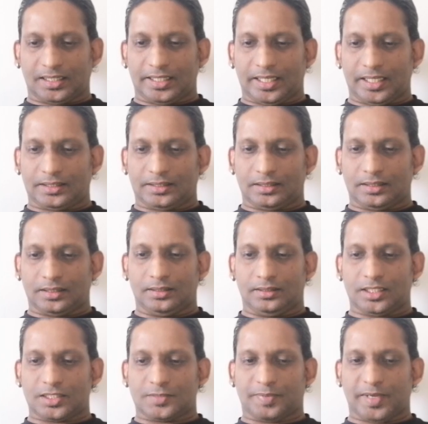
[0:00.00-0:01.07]
create in
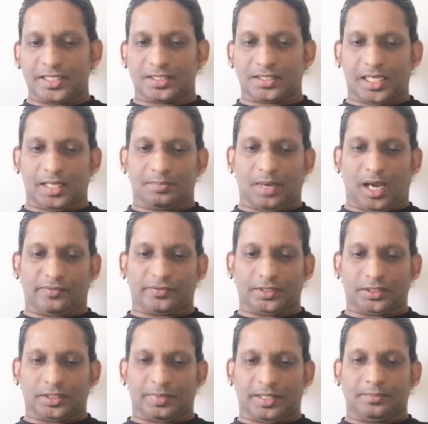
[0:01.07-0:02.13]
the space-time after
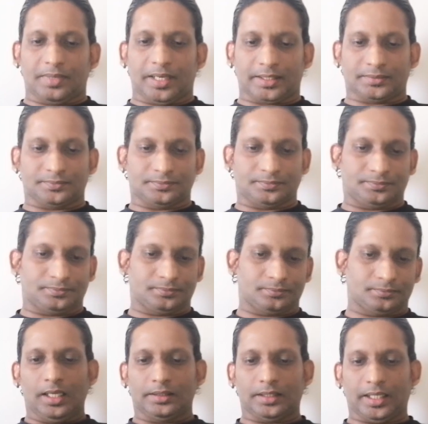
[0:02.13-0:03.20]
the Big Bang.
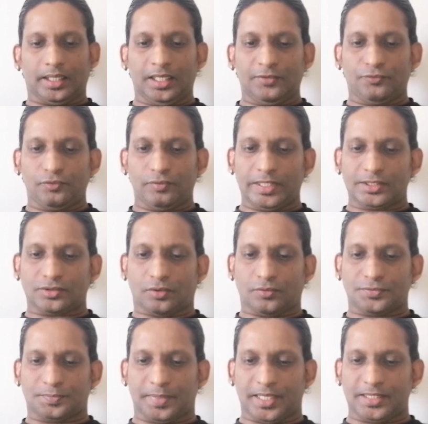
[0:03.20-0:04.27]
The influence of
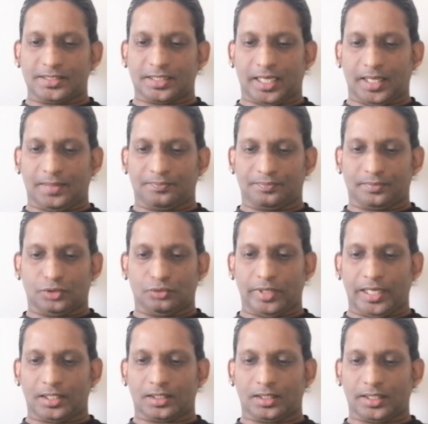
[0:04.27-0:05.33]
space-time to
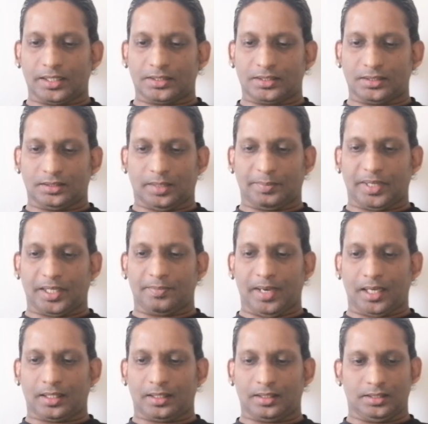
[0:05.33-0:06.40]
encourage the Big
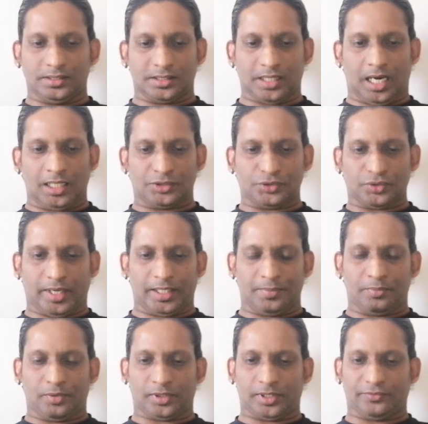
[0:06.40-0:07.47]
Bang is also an
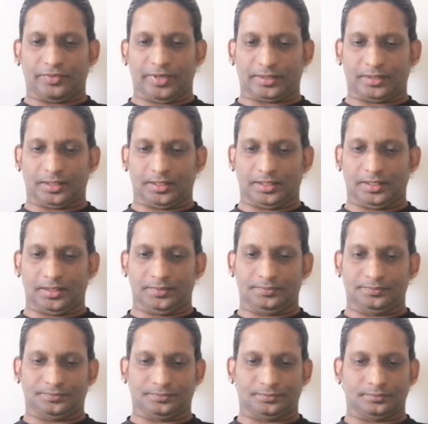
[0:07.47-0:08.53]
important factor here.
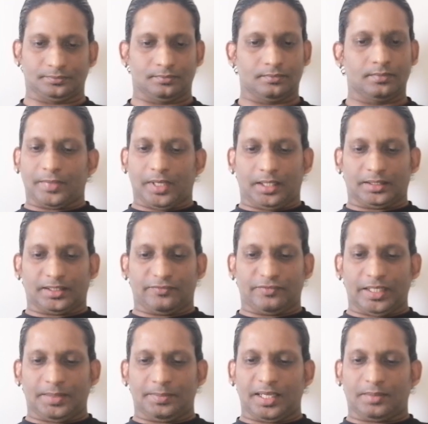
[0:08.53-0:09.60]
At the
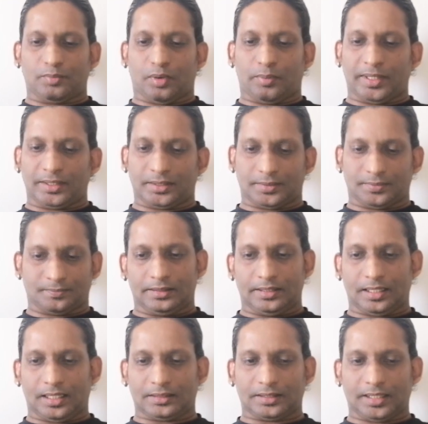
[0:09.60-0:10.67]
very big moment,
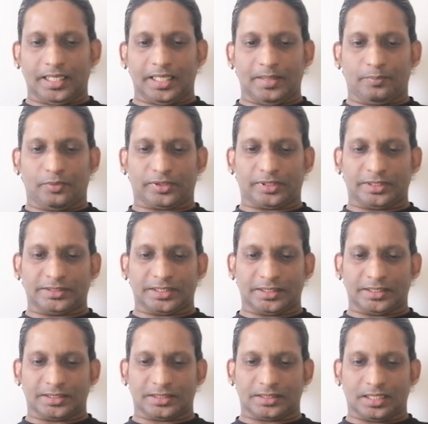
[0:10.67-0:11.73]
there are three important
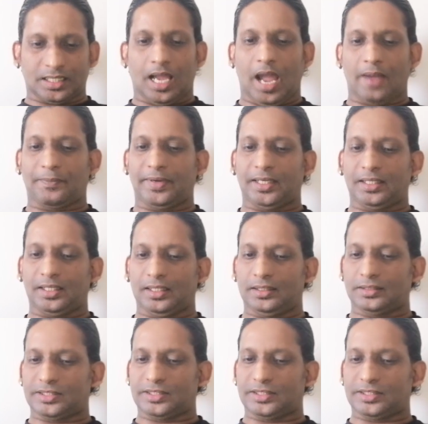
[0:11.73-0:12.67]
changes happening in the